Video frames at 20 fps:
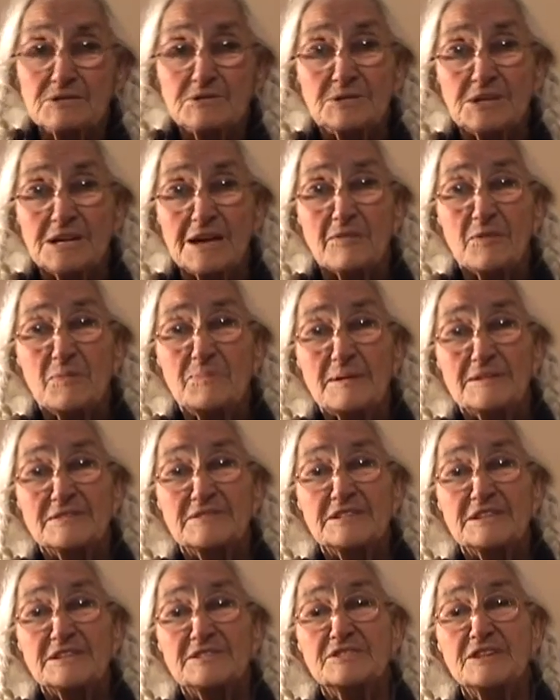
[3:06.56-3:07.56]
used to give about
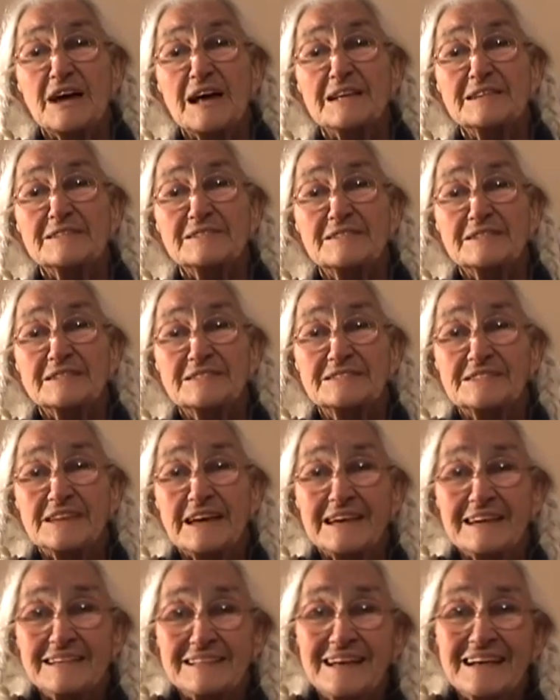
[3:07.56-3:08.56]
6 gallons a day,